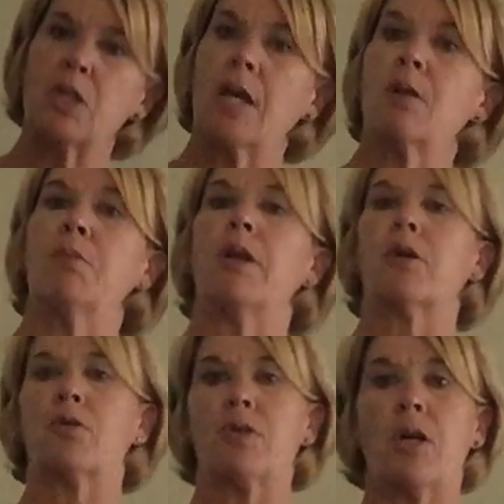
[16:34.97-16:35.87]
channel
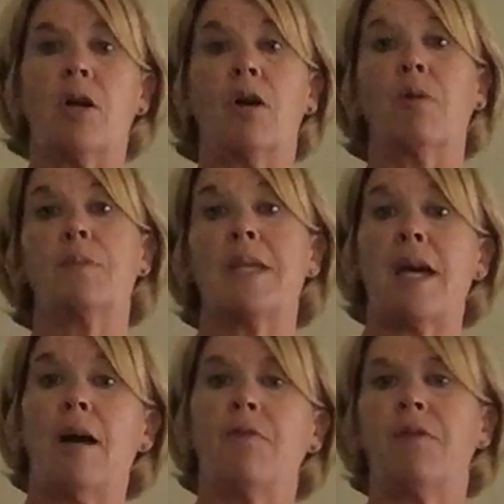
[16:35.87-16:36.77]
blockers, ARBs,
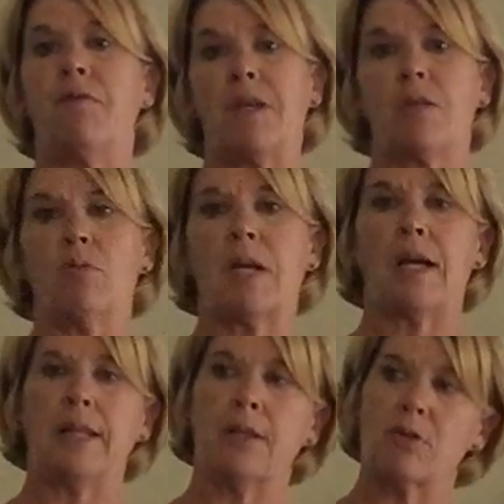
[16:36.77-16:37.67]
alpha
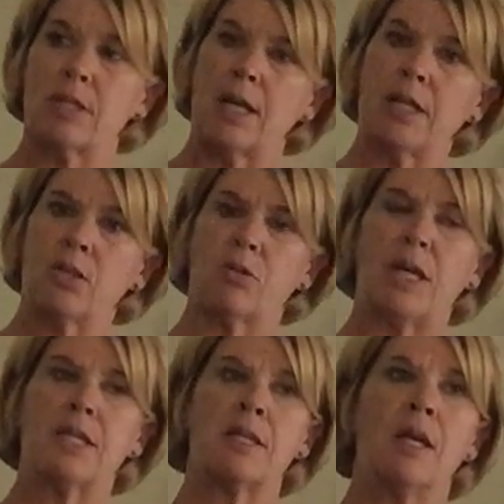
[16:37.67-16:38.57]
vasodilators,
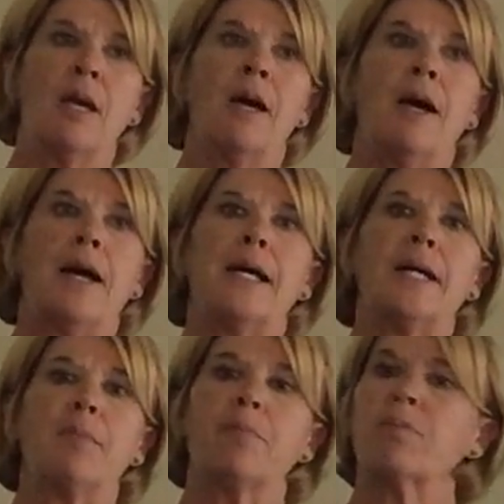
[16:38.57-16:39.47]
nitrates,
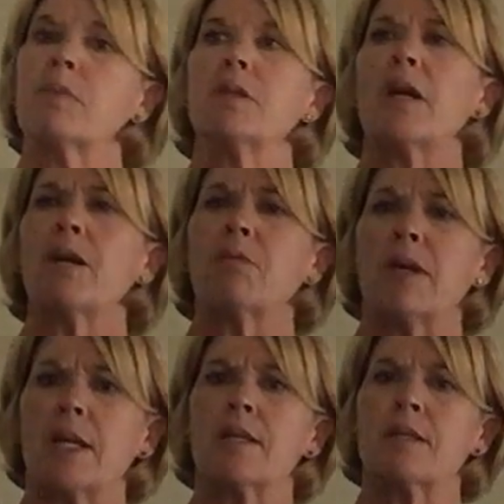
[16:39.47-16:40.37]

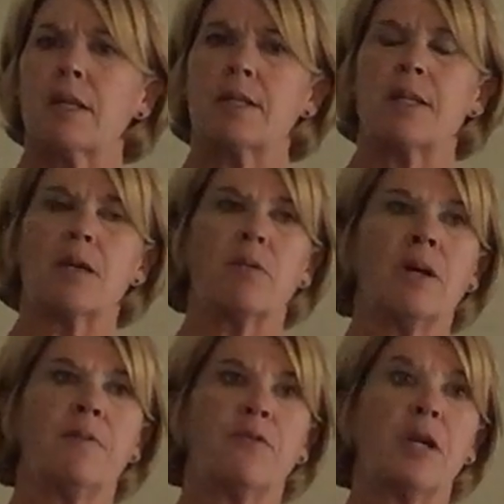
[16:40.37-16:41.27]
diuretics,
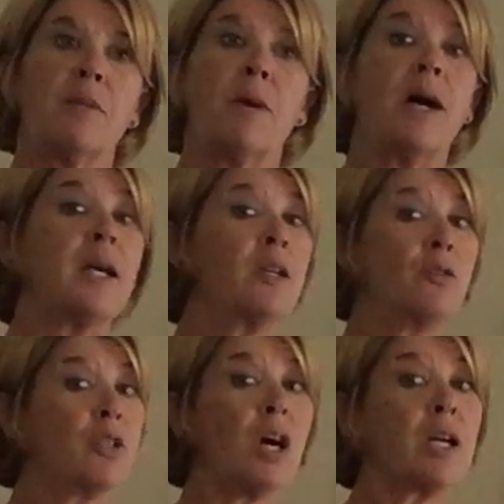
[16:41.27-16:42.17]
etc. For MI,
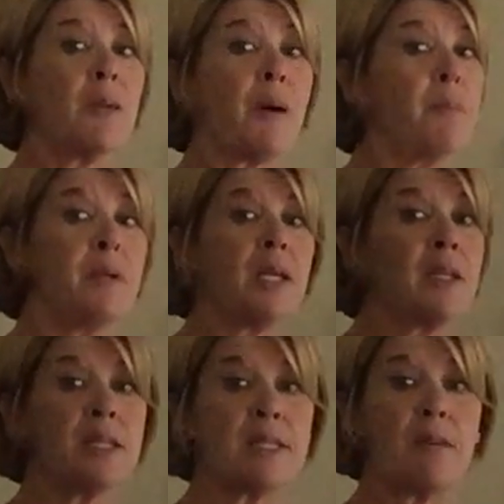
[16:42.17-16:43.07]
you're talking about many
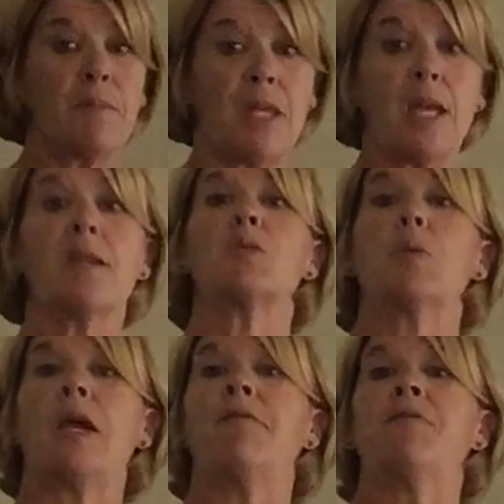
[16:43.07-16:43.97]
of the same things.
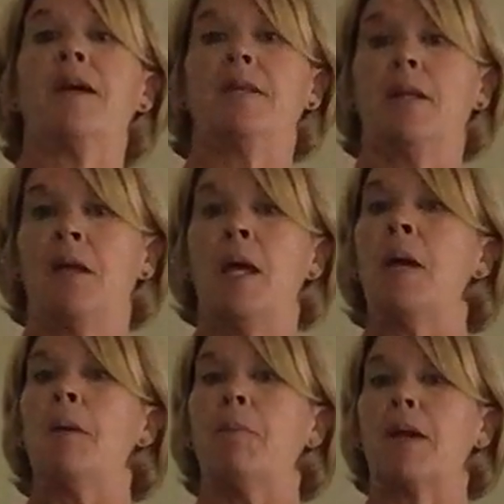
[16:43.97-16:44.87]
We have found that
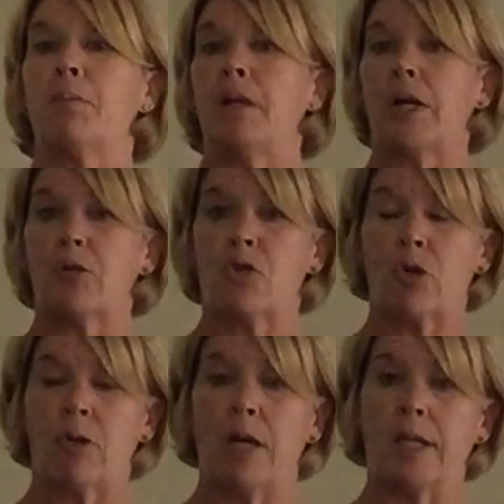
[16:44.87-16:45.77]
beta blockers
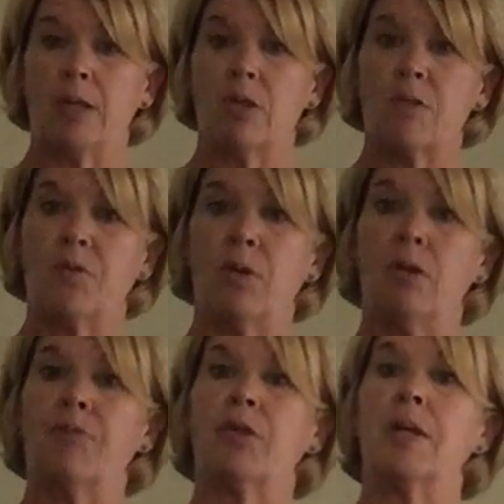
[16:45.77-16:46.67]
are
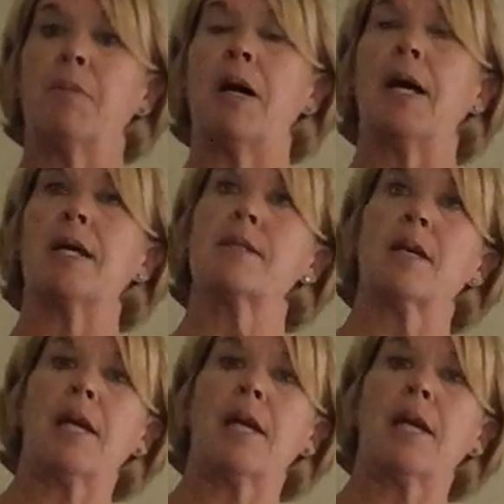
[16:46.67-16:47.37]
useful for MIs,